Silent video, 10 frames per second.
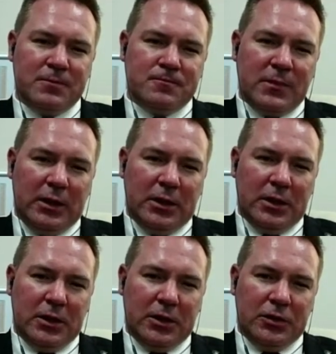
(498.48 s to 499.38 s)

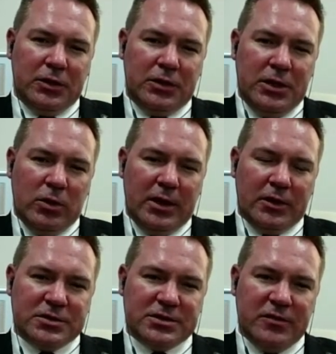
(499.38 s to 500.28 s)
The DEWA Health and
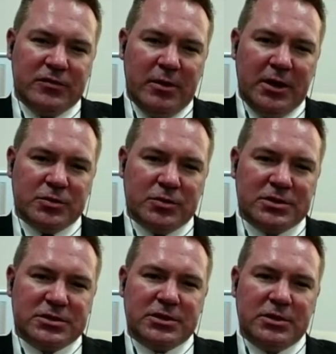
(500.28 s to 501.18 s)
Safety Management
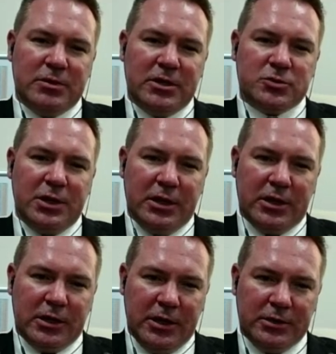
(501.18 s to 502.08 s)
System has been
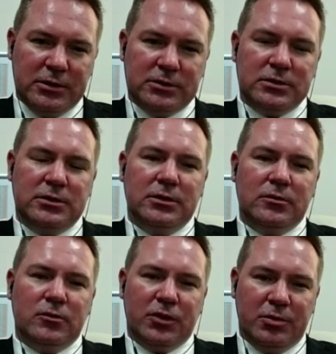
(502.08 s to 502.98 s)
accredited with the
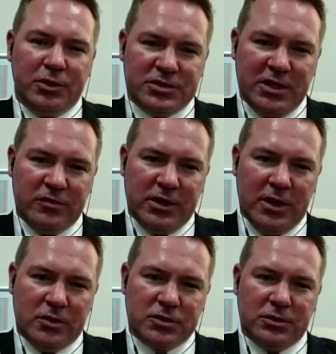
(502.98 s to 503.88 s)
British Safety
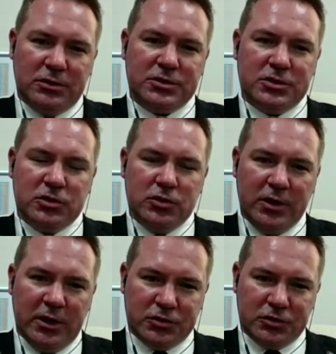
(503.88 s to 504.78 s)
Council since
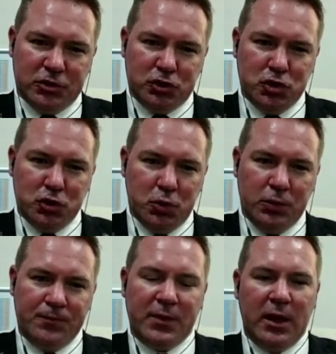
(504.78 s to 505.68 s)
2002.
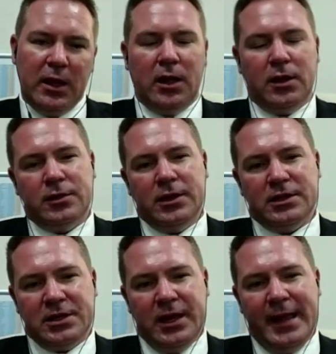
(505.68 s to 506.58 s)
That is
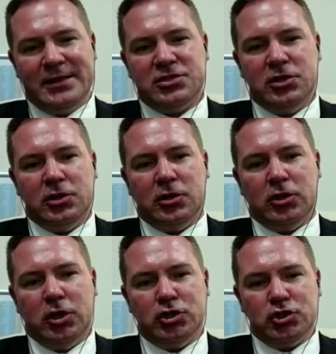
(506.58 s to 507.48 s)
an external
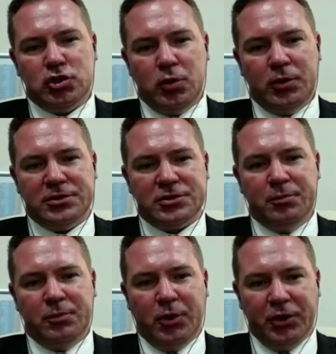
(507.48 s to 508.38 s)
assurance
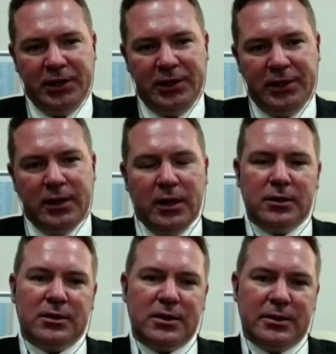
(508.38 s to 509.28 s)
body that
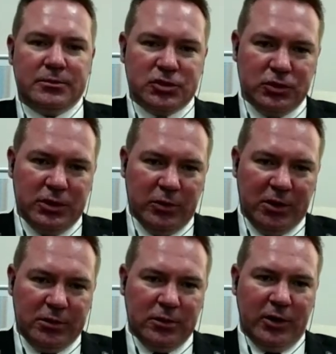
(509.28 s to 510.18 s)
comes to DEWA
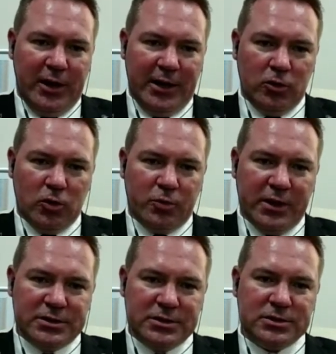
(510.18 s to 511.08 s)
on an annual
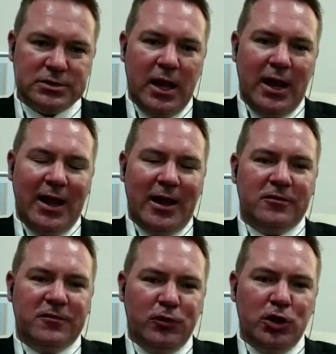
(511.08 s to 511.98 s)
basis and
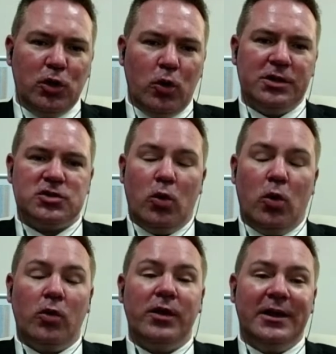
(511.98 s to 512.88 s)
fully audits all the
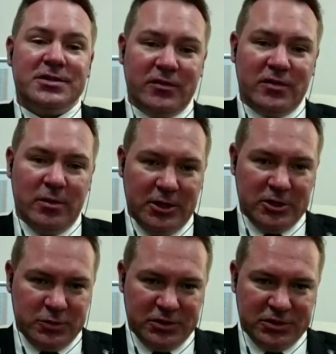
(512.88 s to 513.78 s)
health and safety management
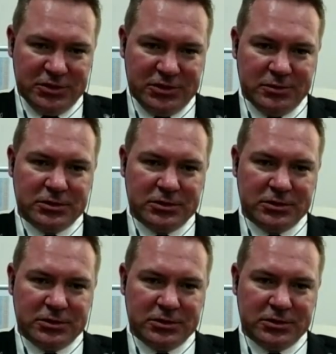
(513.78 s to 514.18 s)
systems.